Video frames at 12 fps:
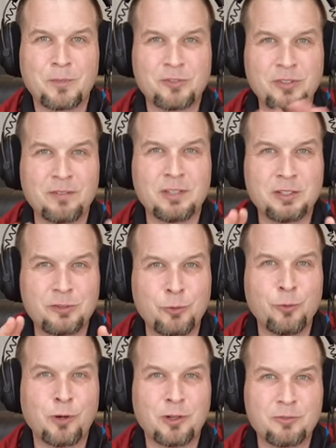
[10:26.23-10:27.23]
The
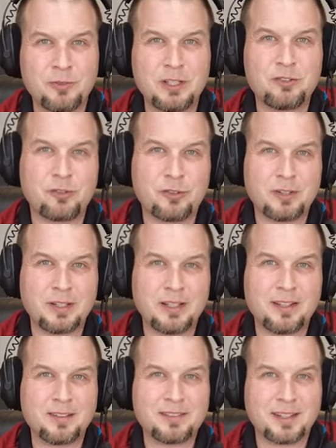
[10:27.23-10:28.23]
72 hertz feature
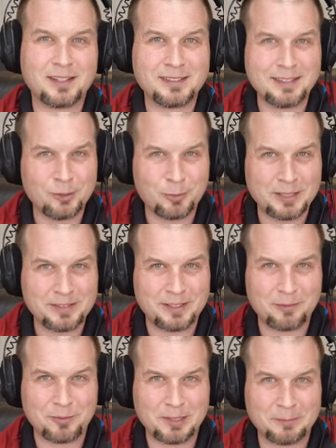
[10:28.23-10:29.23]
is a little bit
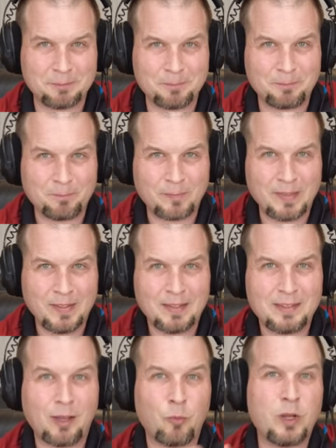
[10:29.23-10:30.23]
different.
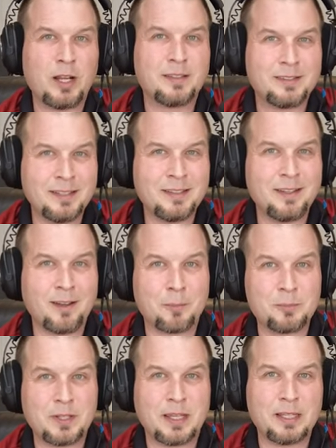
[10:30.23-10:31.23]
Now, when I did the
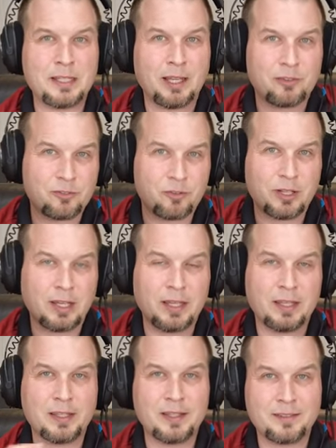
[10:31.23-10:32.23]
update
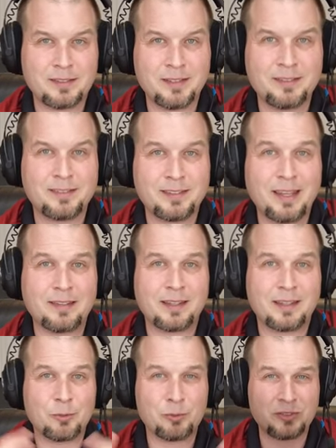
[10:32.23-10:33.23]
yesterday, it did say
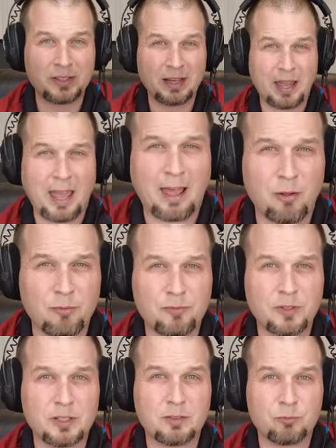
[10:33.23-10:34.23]
that it was an
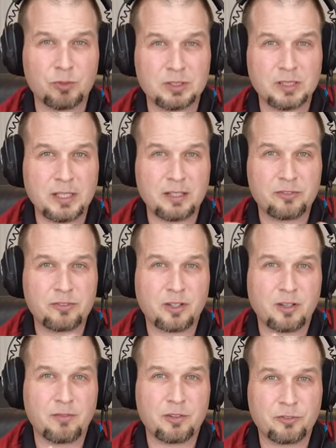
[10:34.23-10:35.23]
alpha release
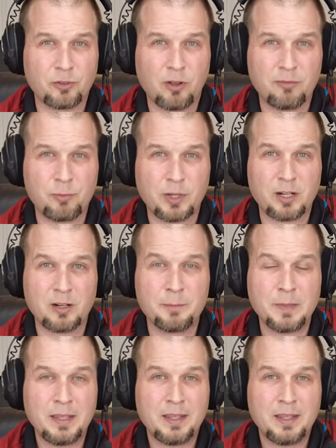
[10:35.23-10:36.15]
of the software.